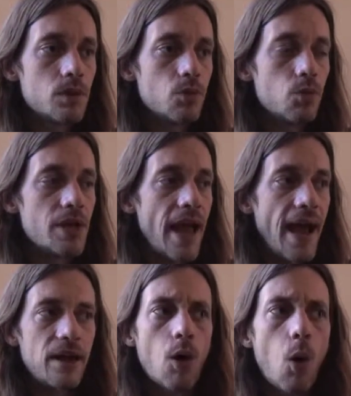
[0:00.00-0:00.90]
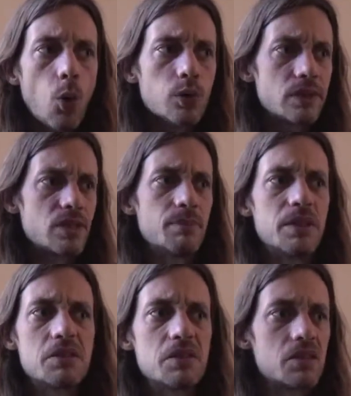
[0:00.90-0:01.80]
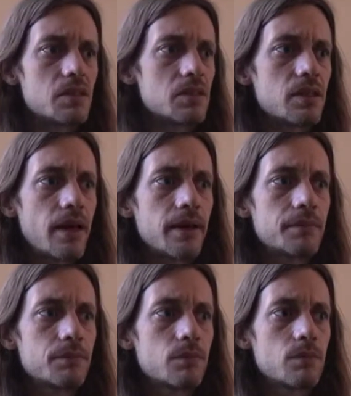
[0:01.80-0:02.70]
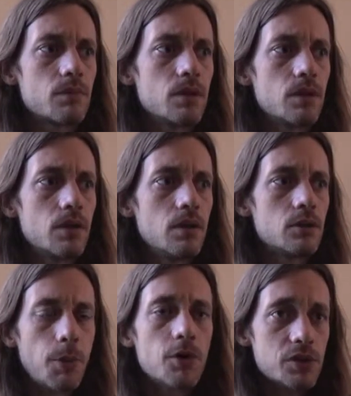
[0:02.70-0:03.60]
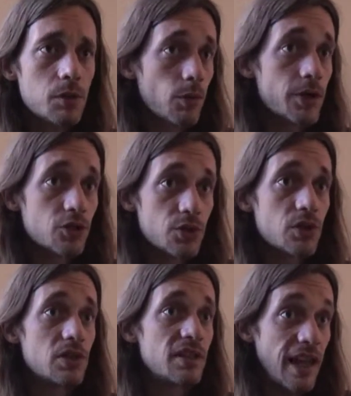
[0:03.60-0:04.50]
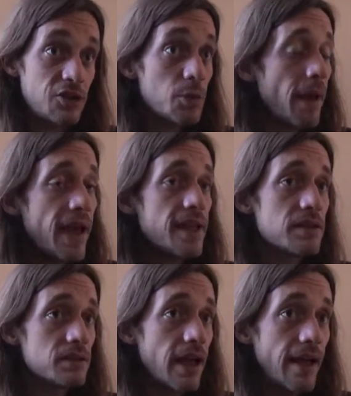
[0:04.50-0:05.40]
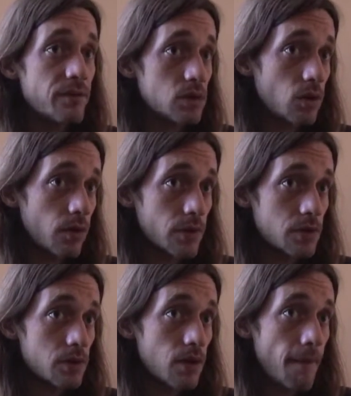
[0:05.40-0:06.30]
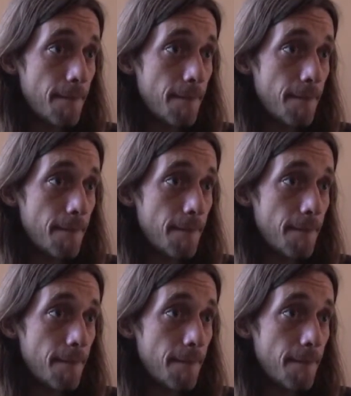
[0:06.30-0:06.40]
We had a whole list of businesses that supposedly were interested in actually paying to have this service